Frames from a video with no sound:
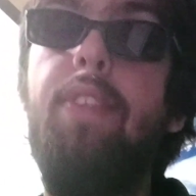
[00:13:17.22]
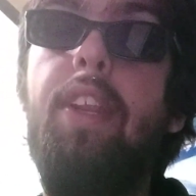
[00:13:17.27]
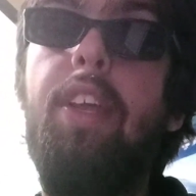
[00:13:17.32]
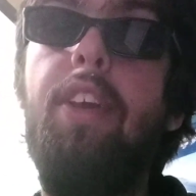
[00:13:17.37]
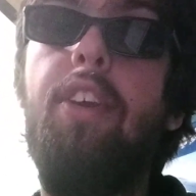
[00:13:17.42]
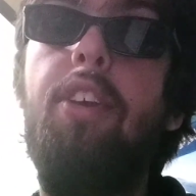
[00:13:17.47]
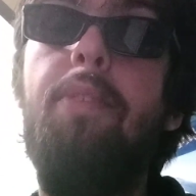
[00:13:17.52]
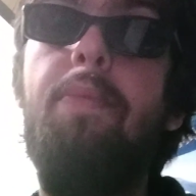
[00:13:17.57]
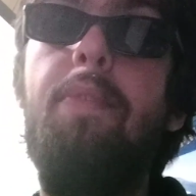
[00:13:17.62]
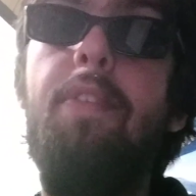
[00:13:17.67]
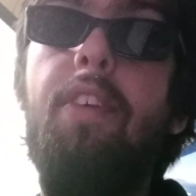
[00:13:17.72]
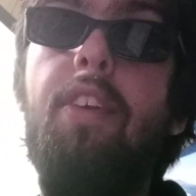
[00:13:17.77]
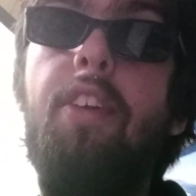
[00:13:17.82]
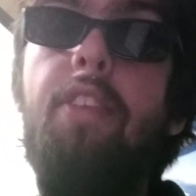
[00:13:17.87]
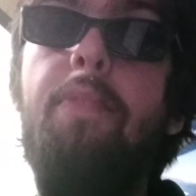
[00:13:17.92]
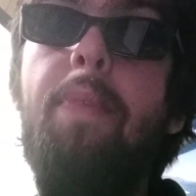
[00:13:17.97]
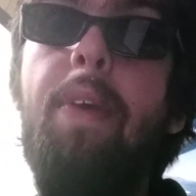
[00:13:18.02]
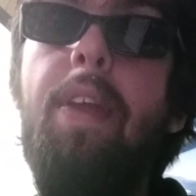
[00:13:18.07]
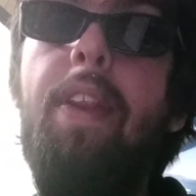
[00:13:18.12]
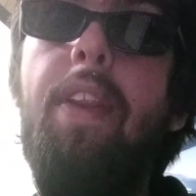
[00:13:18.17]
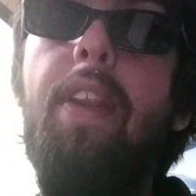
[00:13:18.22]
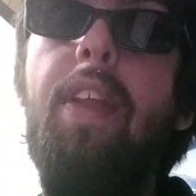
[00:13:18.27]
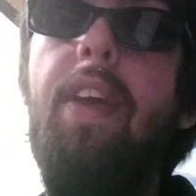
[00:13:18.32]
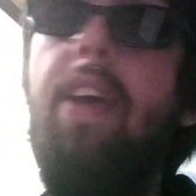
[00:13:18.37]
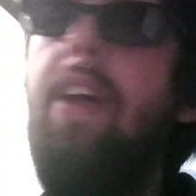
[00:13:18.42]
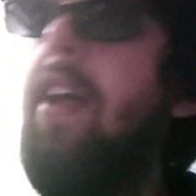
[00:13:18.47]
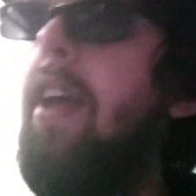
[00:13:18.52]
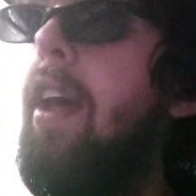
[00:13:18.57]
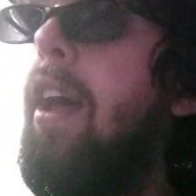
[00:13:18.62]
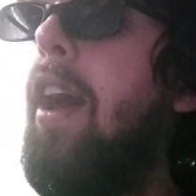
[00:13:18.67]
have been.
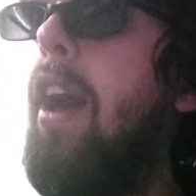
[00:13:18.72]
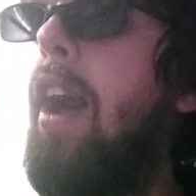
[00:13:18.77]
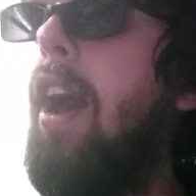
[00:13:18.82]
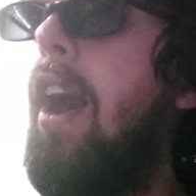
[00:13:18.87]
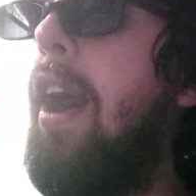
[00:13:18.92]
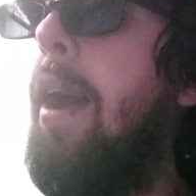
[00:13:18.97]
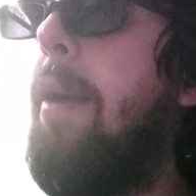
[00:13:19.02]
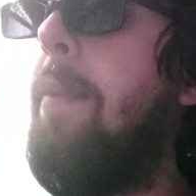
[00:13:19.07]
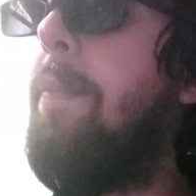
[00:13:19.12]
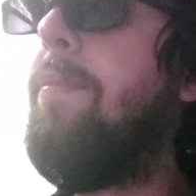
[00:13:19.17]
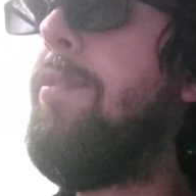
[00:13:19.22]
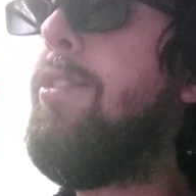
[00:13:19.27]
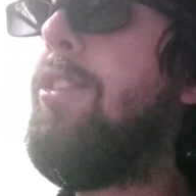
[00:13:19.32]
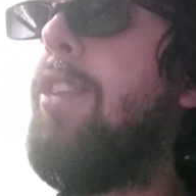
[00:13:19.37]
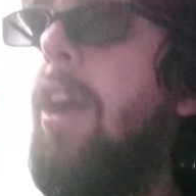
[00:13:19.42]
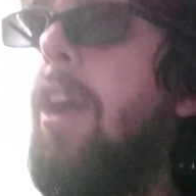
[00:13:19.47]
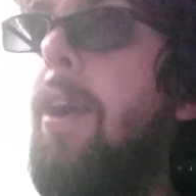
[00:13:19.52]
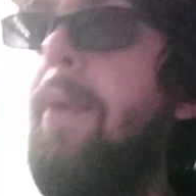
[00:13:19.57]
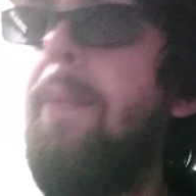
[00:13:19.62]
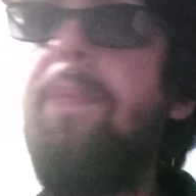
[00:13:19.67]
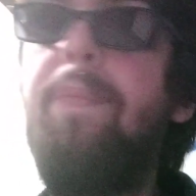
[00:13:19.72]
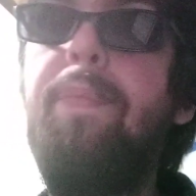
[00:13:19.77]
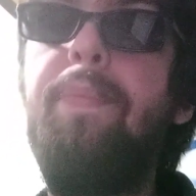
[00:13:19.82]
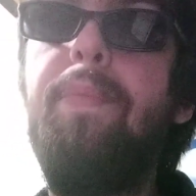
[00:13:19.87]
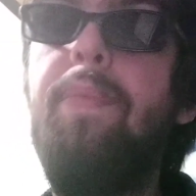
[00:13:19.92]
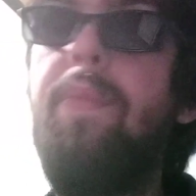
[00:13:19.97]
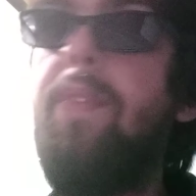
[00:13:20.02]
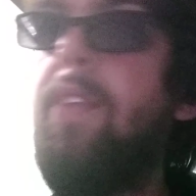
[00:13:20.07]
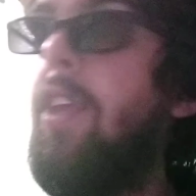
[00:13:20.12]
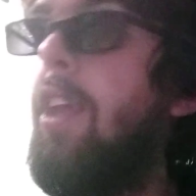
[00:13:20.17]
So,
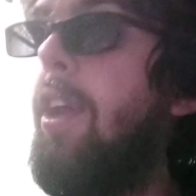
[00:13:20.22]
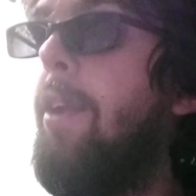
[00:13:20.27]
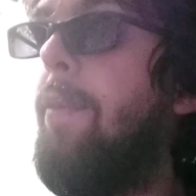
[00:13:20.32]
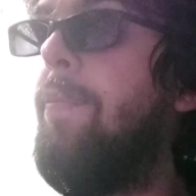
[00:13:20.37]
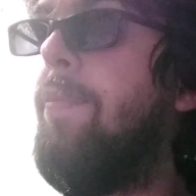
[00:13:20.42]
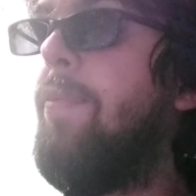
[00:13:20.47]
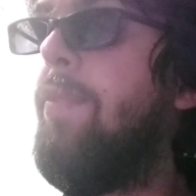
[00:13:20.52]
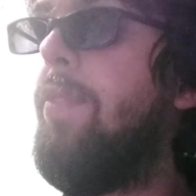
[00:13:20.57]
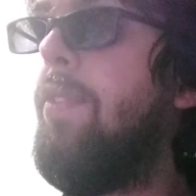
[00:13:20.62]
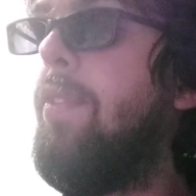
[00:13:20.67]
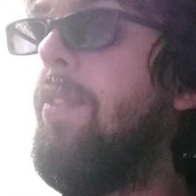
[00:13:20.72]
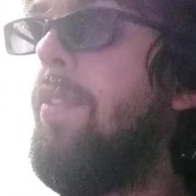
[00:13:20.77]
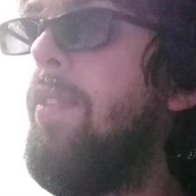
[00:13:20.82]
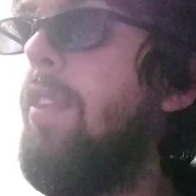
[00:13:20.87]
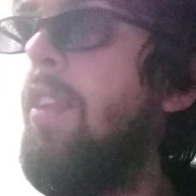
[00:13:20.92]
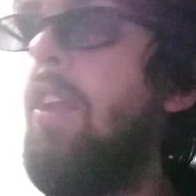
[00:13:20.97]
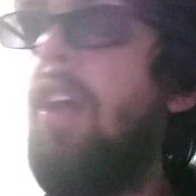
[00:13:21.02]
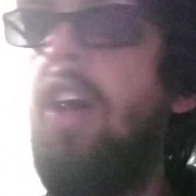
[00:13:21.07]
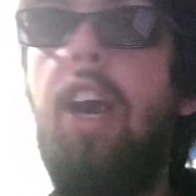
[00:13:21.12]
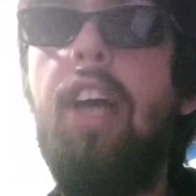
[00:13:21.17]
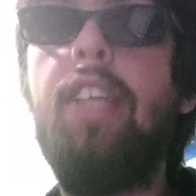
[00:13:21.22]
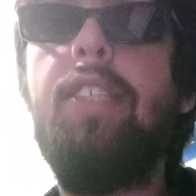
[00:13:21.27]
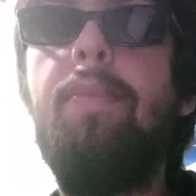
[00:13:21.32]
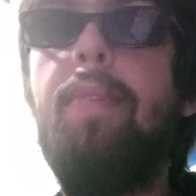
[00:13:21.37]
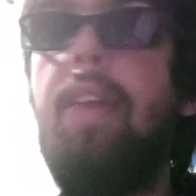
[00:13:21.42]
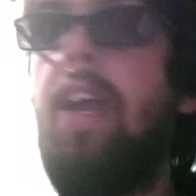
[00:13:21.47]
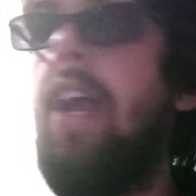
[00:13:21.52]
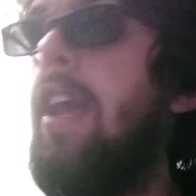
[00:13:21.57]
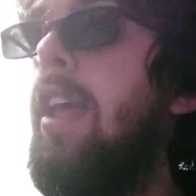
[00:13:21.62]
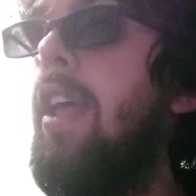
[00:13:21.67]
awesome guy.
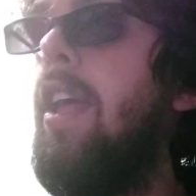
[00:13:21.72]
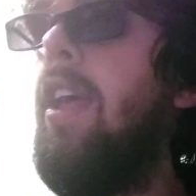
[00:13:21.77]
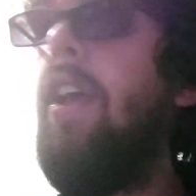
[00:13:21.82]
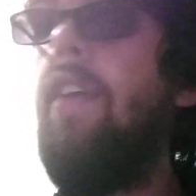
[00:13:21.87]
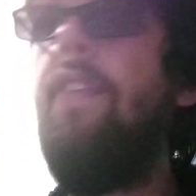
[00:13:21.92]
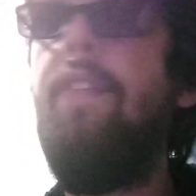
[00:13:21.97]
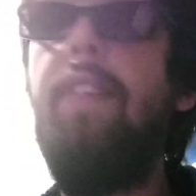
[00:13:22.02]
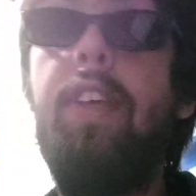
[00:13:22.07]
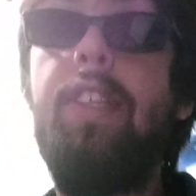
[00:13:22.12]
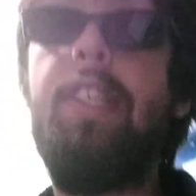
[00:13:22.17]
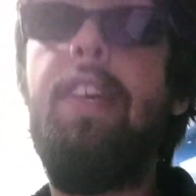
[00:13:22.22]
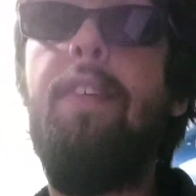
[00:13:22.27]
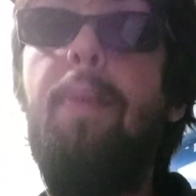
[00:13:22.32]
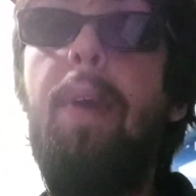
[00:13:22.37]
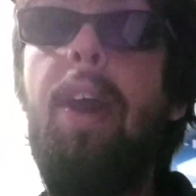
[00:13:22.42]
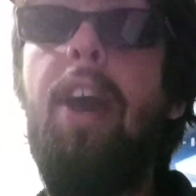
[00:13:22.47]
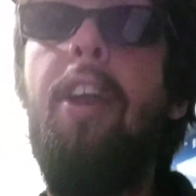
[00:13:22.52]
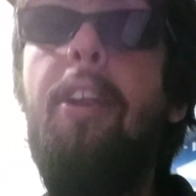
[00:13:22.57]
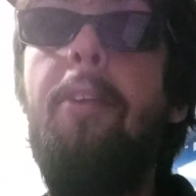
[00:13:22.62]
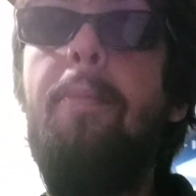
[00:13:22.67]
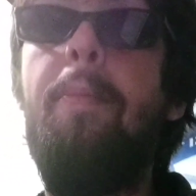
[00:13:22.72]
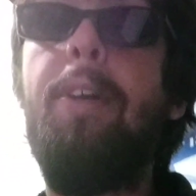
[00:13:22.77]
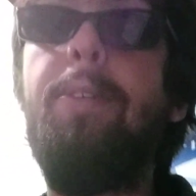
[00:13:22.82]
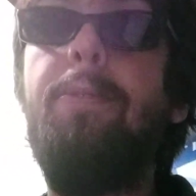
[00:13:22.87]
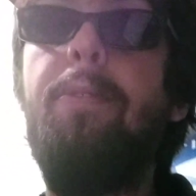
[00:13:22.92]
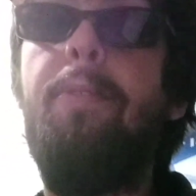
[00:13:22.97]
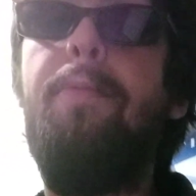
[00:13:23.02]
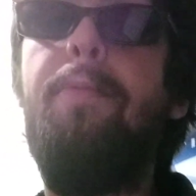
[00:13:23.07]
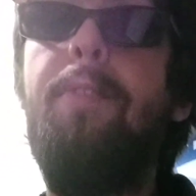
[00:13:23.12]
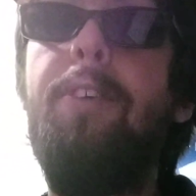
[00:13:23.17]
He's giving away $100 worth of fish
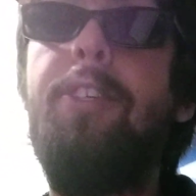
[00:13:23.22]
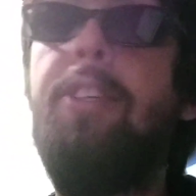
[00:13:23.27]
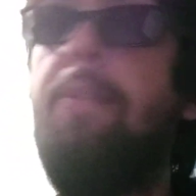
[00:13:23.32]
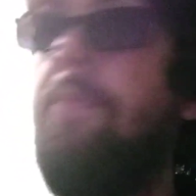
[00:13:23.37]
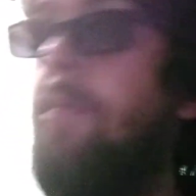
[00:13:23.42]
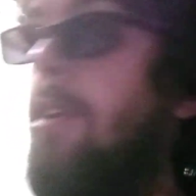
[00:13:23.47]
tomorrow.